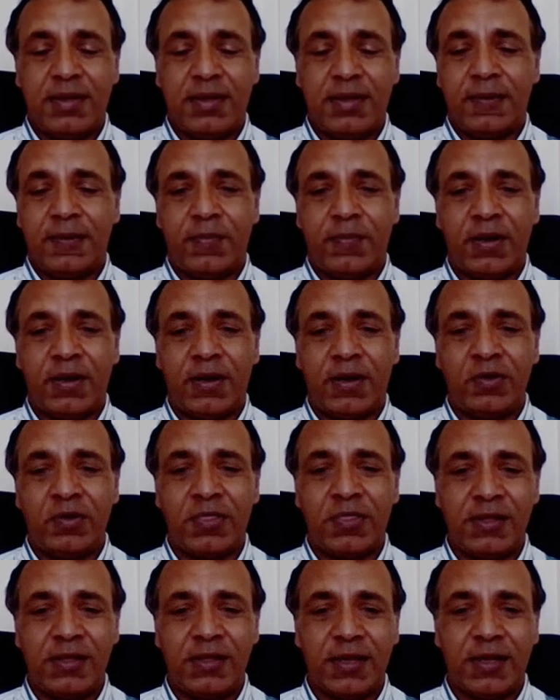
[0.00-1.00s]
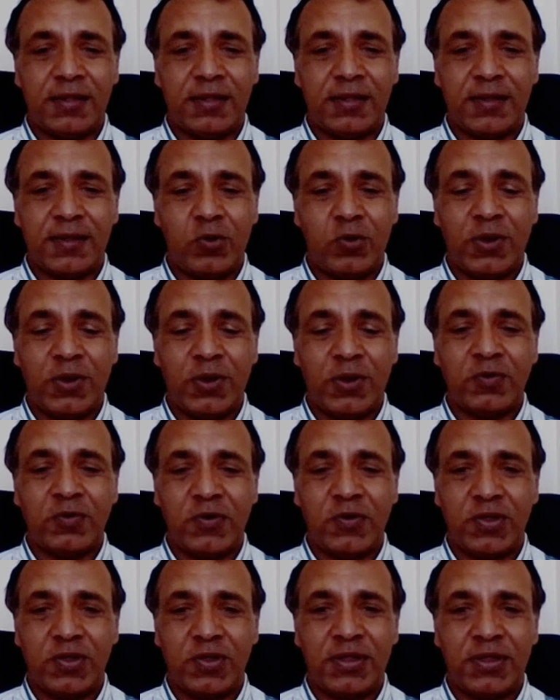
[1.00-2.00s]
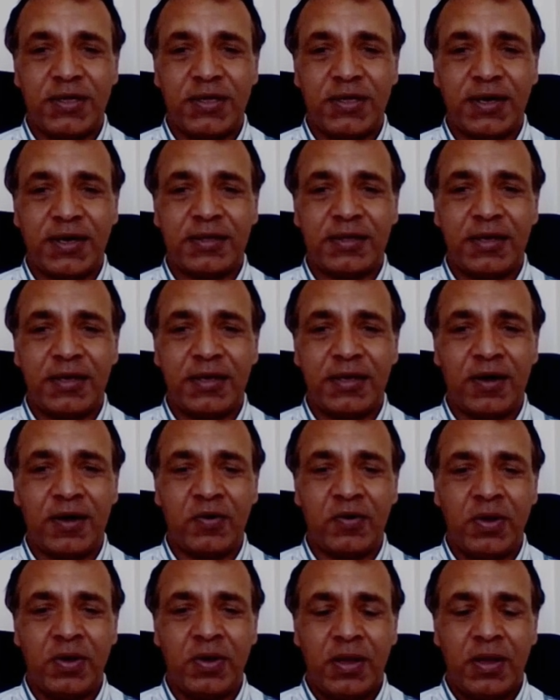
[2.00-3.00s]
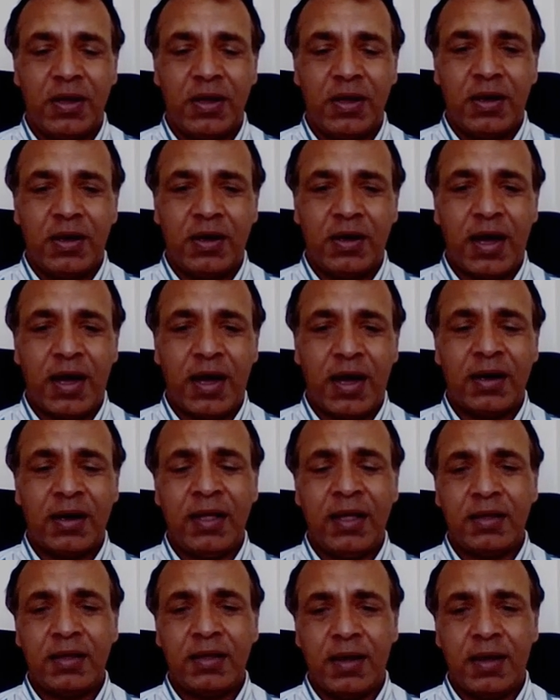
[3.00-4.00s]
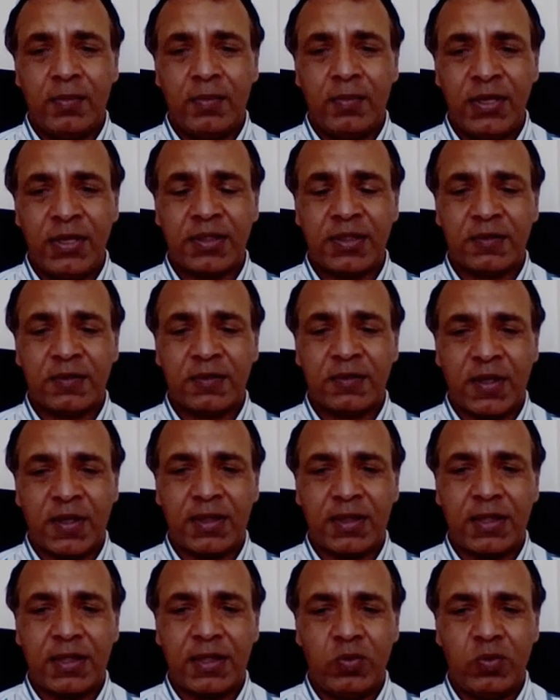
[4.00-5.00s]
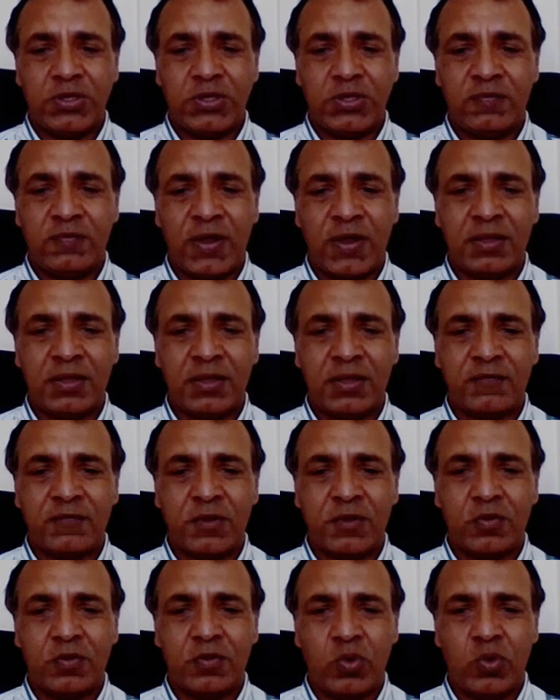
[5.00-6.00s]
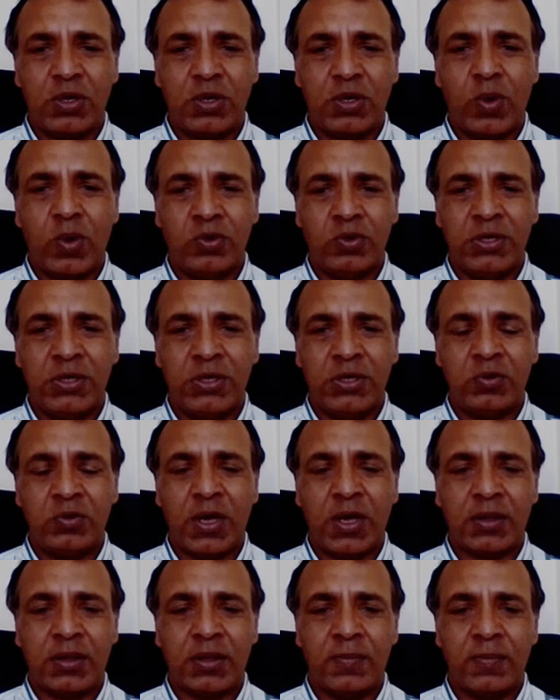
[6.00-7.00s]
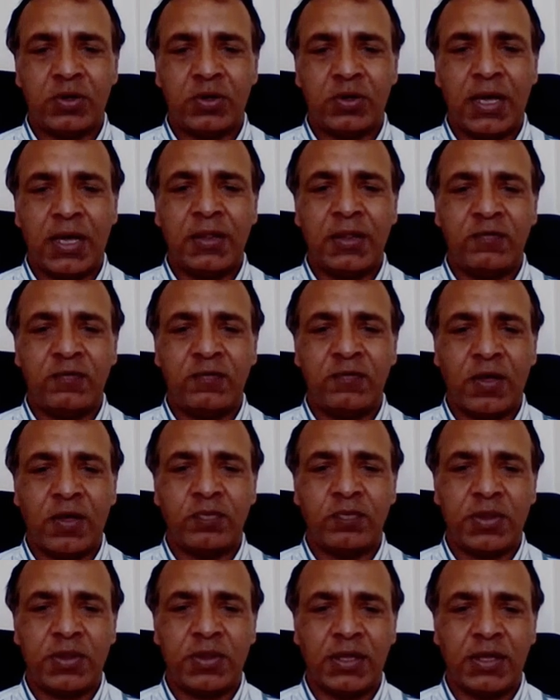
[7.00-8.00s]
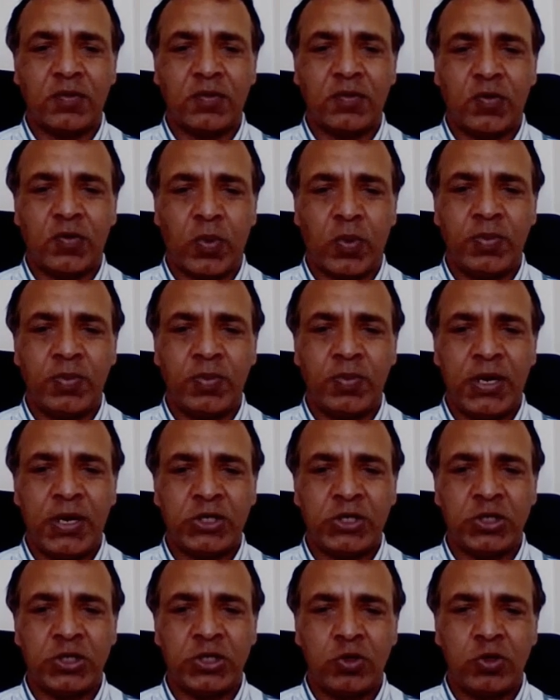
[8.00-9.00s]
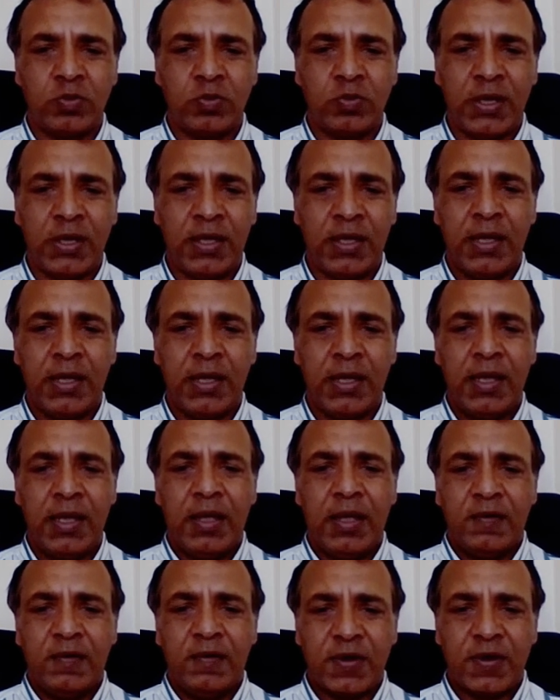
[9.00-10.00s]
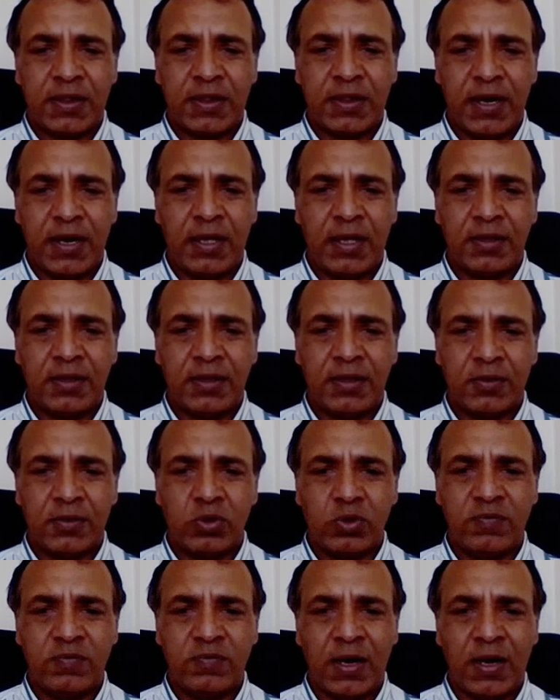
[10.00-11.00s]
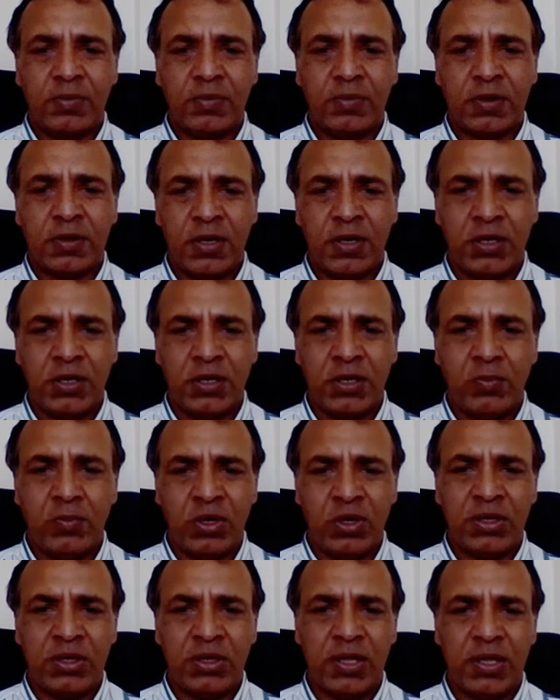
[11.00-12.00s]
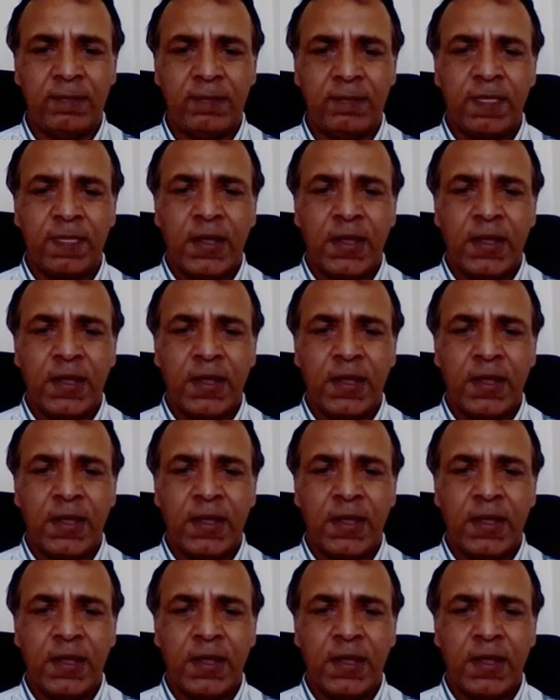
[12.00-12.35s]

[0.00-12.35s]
yeah, I don't think that's too much of a concern right now. Unlike measles vaccine, which is a very different story, where you need to get about 95% of the population to be vaccinated to develop this herd immunity.